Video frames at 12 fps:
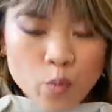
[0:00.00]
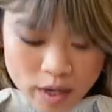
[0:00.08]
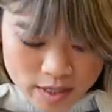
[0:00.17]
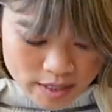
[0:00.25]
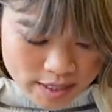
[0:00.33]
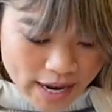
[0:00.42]

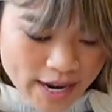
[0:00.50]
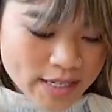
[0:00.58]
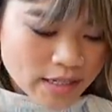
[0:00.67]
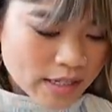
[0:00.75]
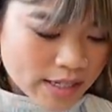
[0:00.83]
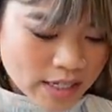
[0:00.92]
one size
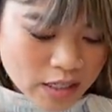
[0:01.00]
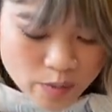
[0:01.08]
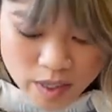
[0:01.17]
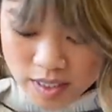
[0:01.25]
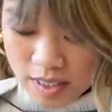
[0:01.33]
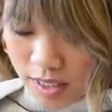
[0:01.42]
at least
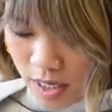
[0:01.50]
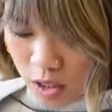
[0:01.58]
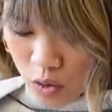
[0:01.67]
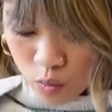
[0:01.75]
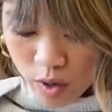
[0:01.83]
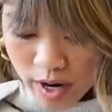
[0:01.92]
because it
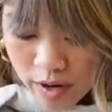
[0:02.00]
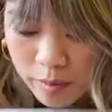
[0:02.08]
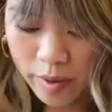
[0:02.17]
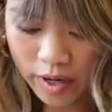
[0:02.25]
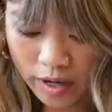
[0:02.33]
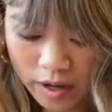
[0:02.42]
does run
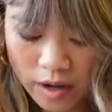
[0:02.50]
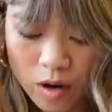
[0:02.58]
pretty